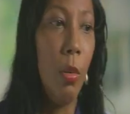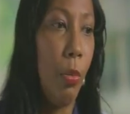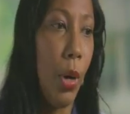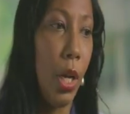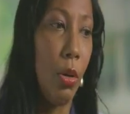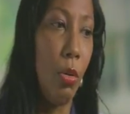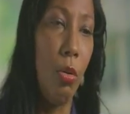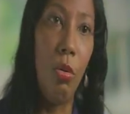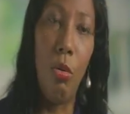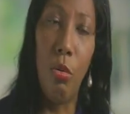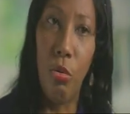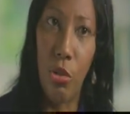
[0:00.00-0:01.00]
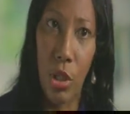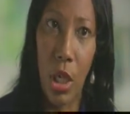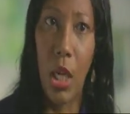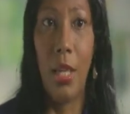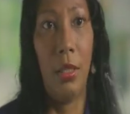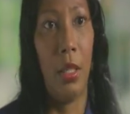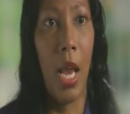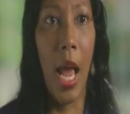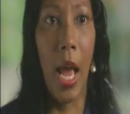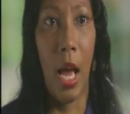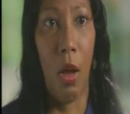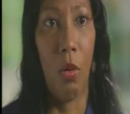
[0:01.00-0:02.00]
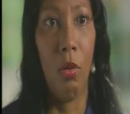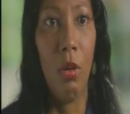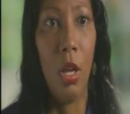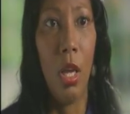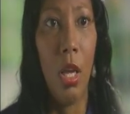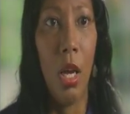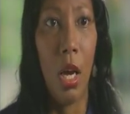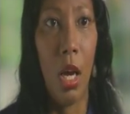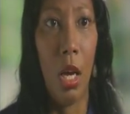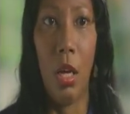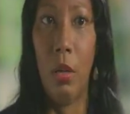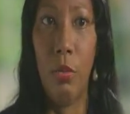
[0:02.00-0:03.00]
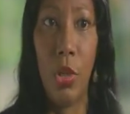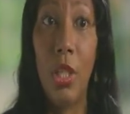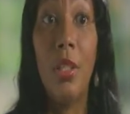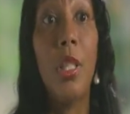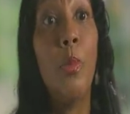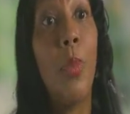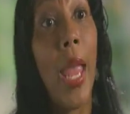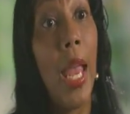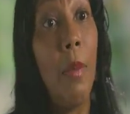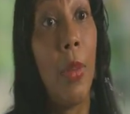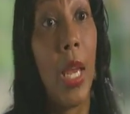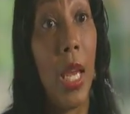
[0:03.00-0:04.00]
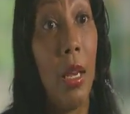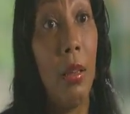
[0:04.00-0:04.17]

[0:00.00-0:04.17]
But who she is now, she's this baby.